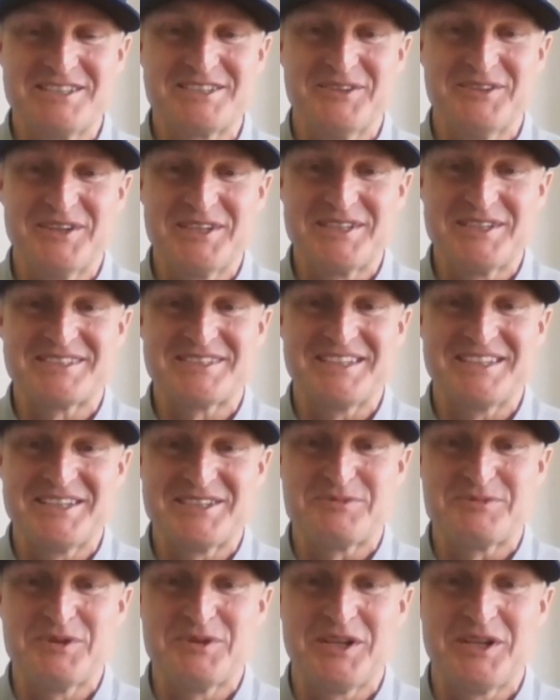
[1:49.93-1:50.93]
So
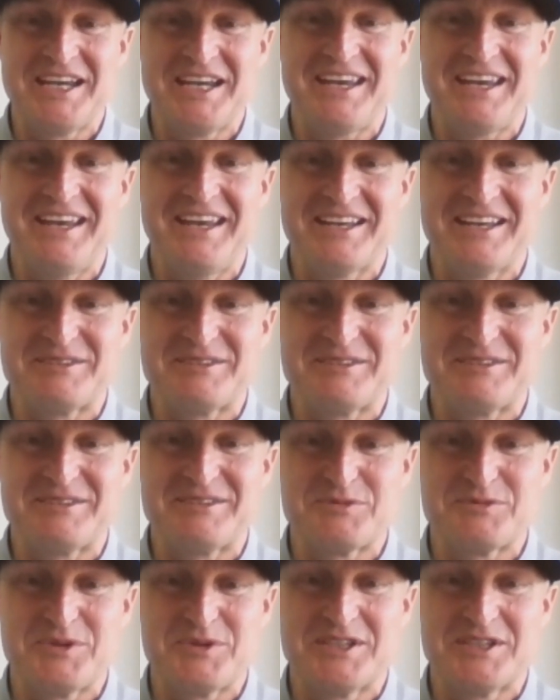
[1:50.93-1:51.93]
it's really
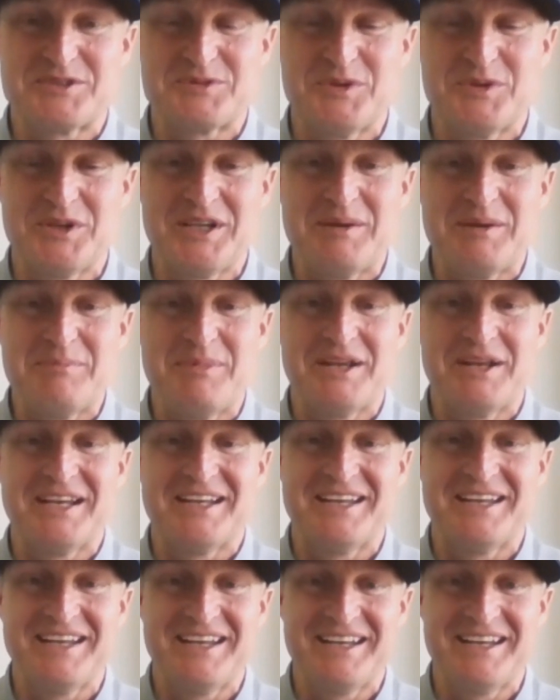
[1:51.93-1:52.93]

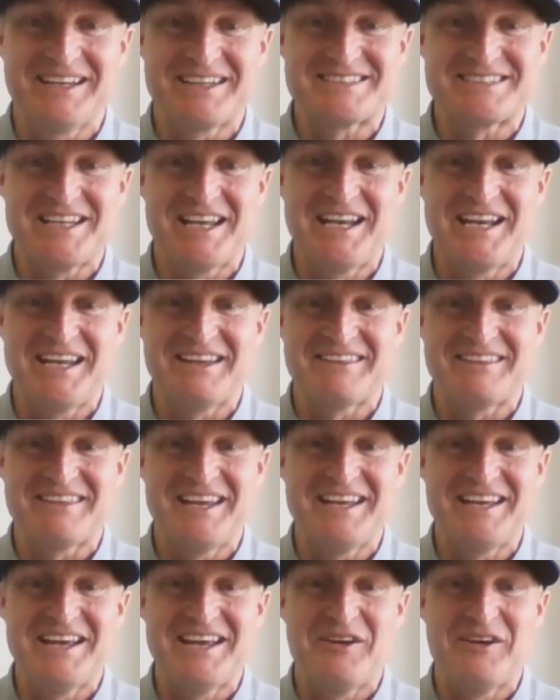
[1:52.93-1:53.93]
been an exciting
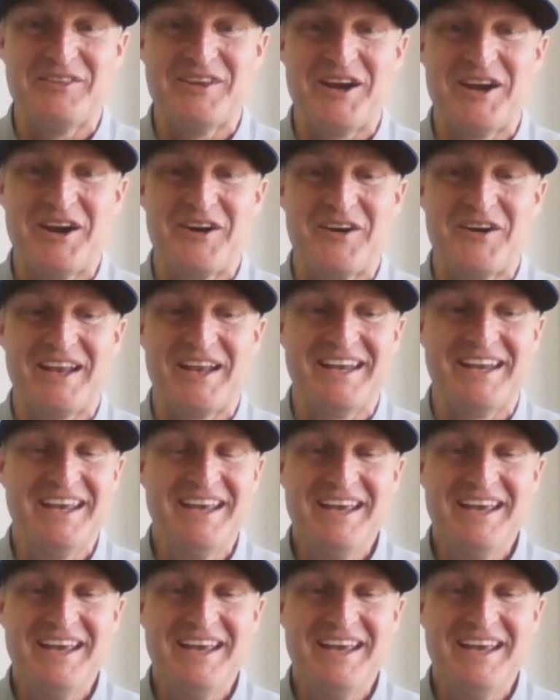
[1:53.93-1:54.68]
thing down there,